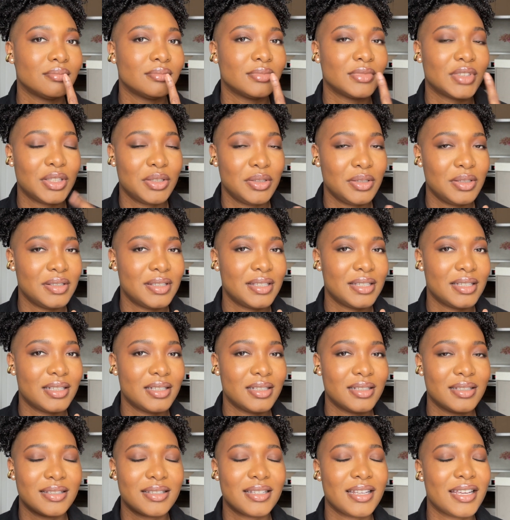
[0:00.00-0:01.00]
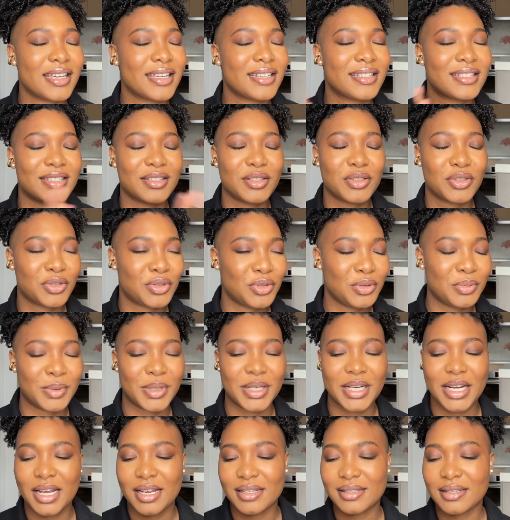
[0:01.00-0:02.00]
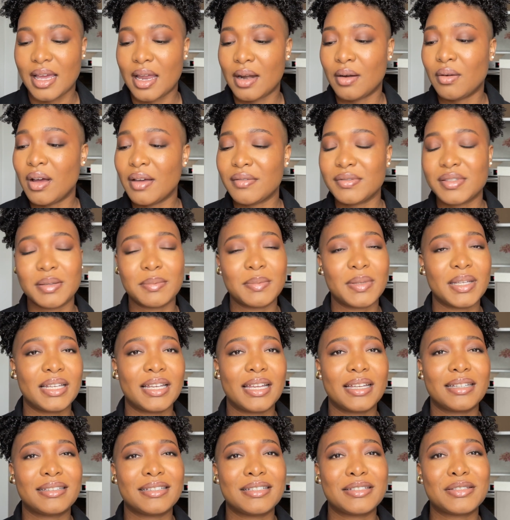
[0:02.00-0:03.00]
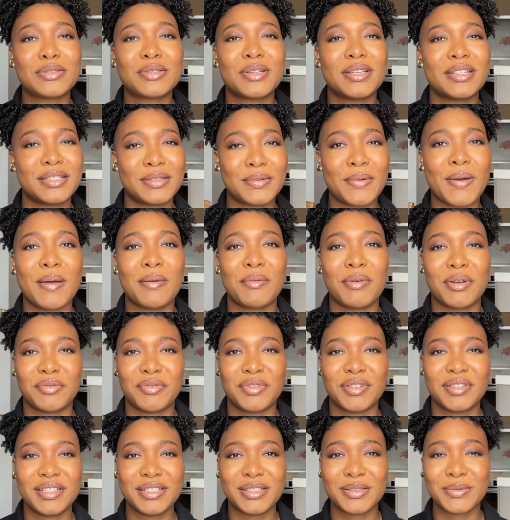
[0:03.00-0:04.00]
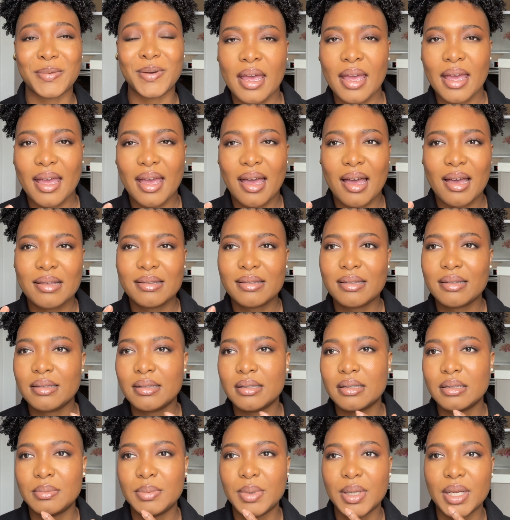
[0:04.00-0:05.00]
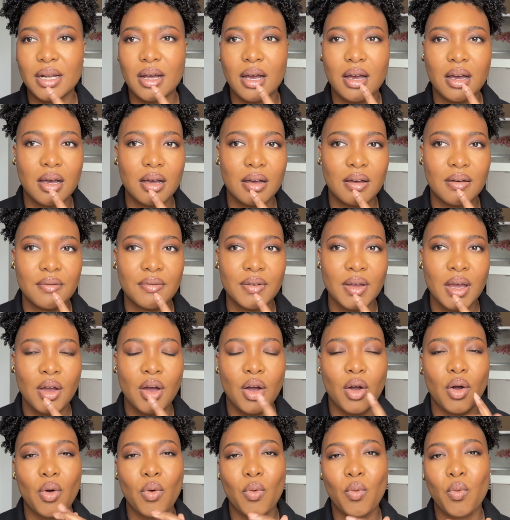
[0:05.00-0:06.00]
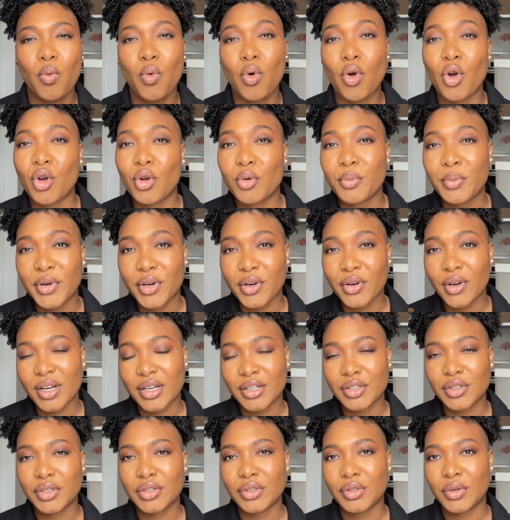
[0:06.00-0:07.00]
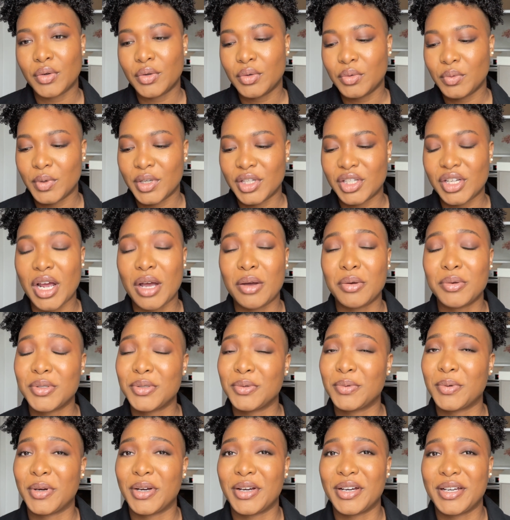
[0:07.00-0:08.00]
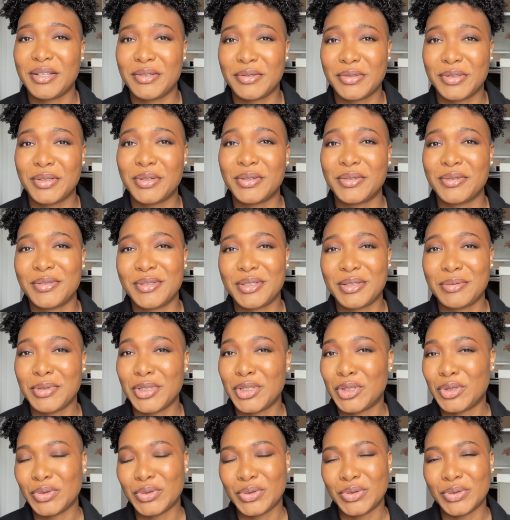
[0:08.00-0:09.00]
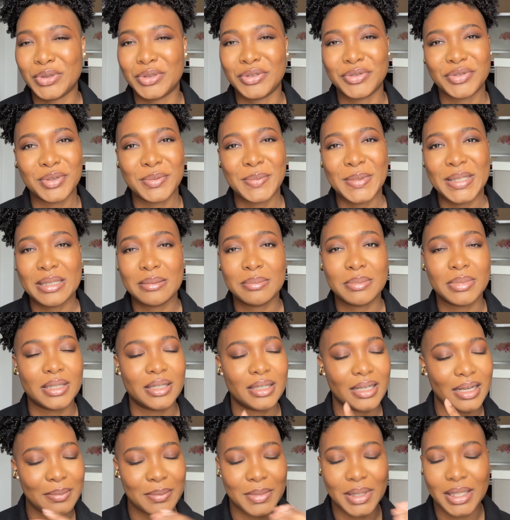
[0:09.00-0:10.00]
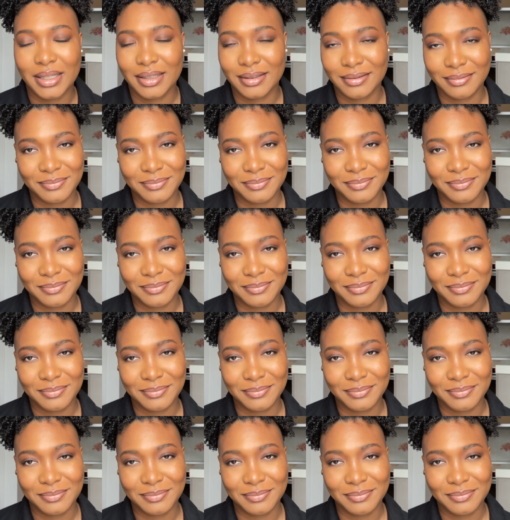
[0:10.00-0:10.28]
do you see this? It's super nice. I don't have something like this, so that's why I went for this one. It has a little bit of a warmer undertone, which I was worried it was going to be too cool for me, but I mean,